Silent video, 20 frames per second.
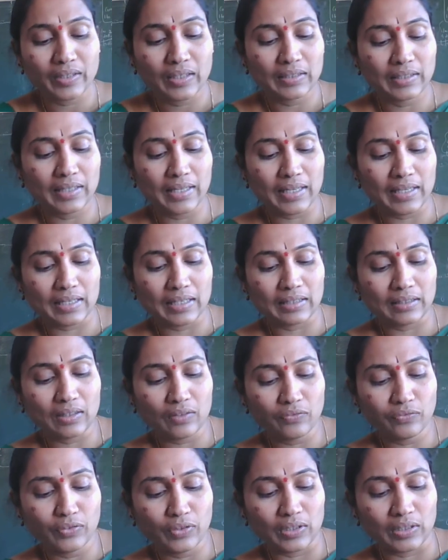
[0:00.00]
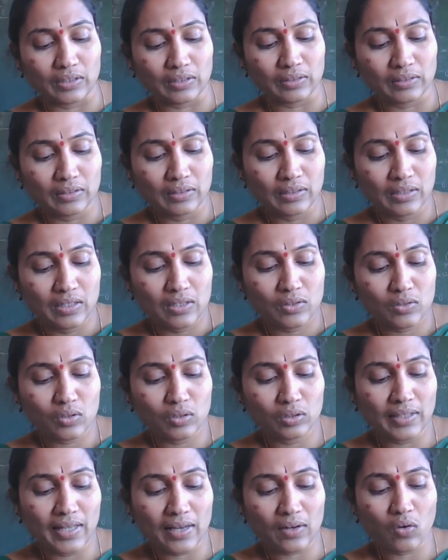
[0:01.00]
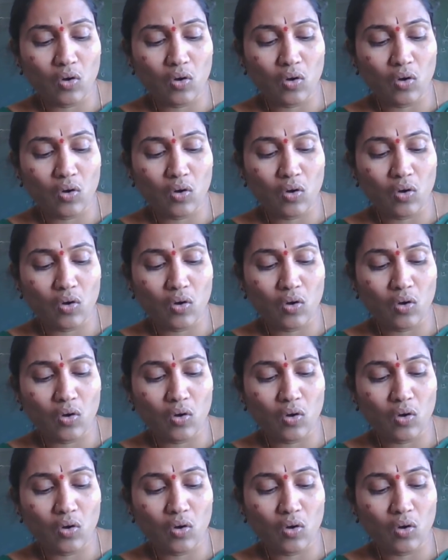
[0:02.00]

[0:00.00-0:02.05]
taking the food. So they are